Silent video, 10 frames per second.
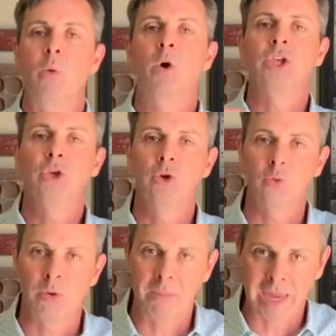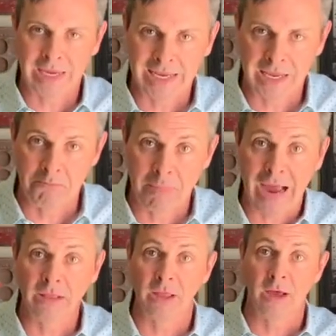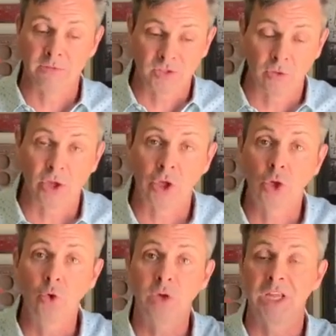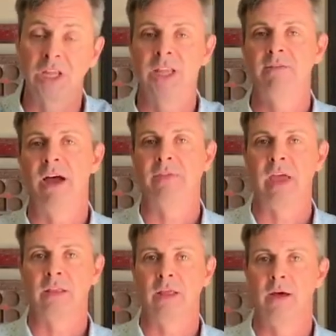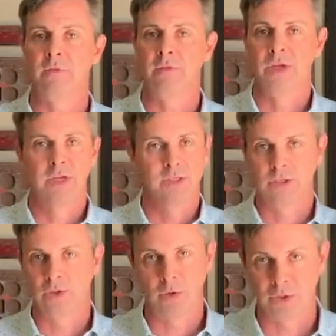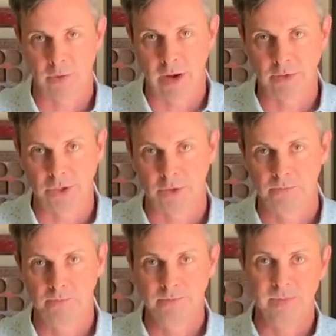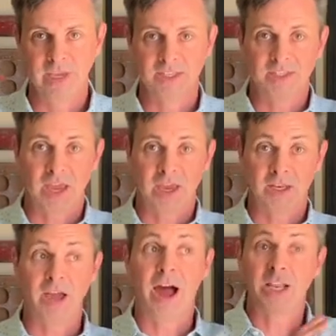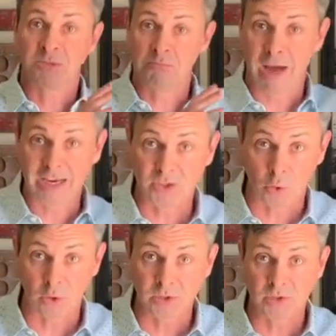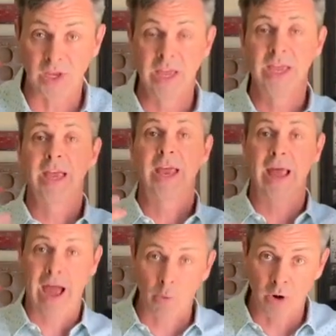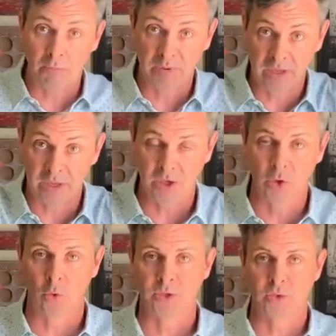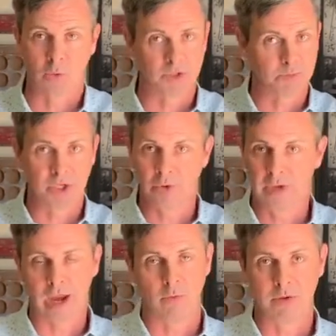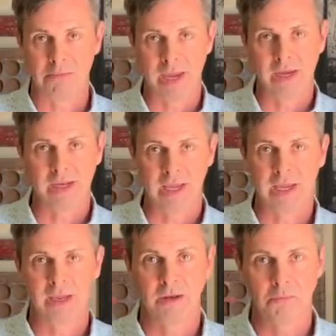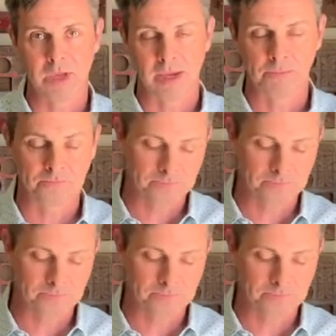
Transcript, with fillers: want you to remain in my love so that you can live out that love to those around you. He's saying, God is my source and I want to be your source, but you have got to remain in me.